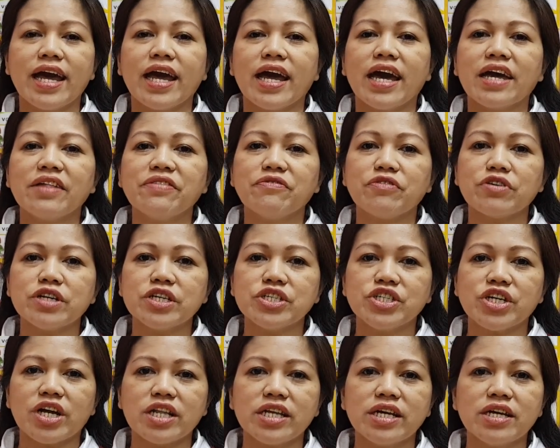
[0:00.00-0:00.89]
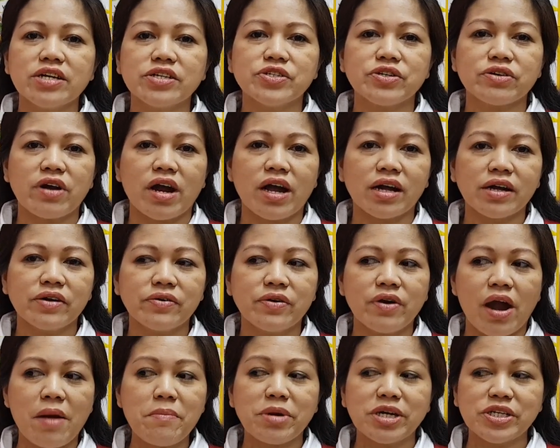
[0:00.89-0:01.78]
and for the Jolly
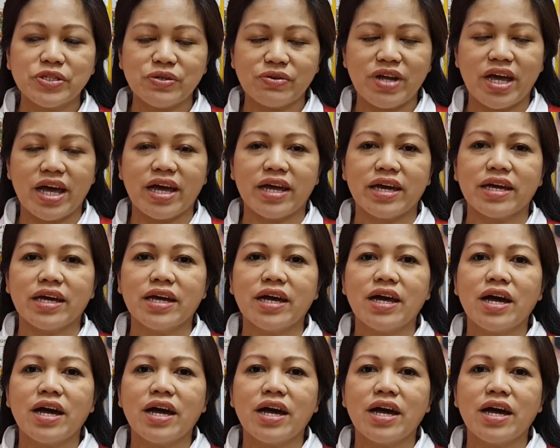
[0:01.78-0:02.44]
Grammar today.